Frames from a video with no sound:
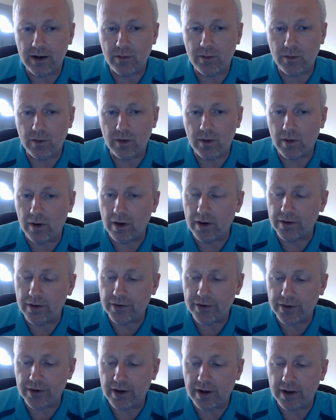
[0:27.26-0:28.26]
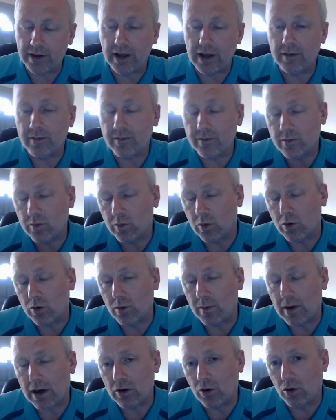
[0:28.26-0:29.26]
and then we'll come
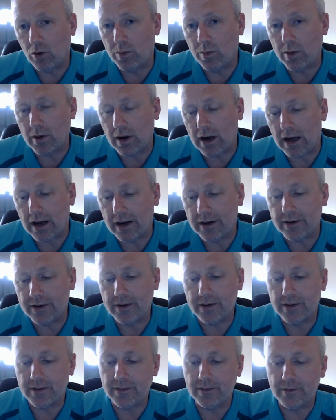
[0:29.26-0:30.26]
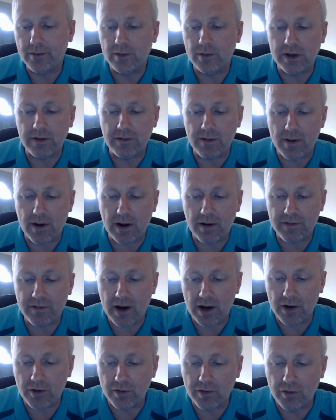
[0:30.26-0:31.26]
back up and I'll give you my
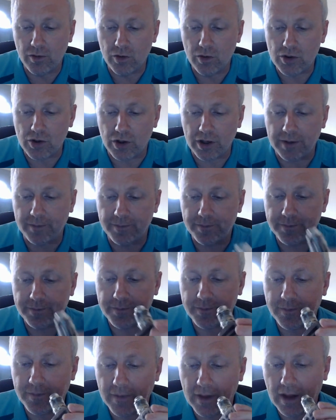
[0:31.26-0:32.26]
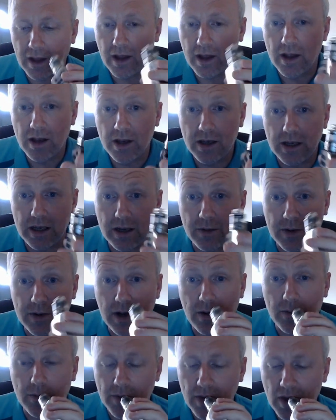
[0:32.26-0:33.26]
final thoughts on it. Here we
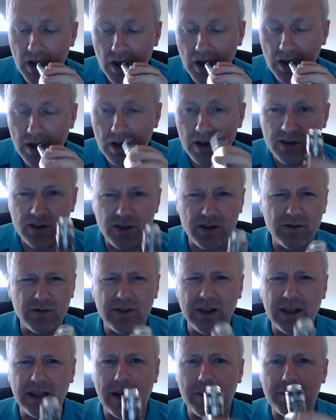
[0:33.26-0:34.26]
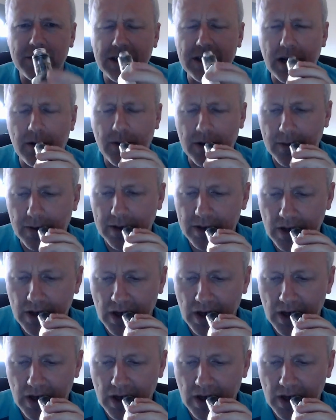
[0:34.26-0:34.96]
go. It's nearly empty now anyway, so.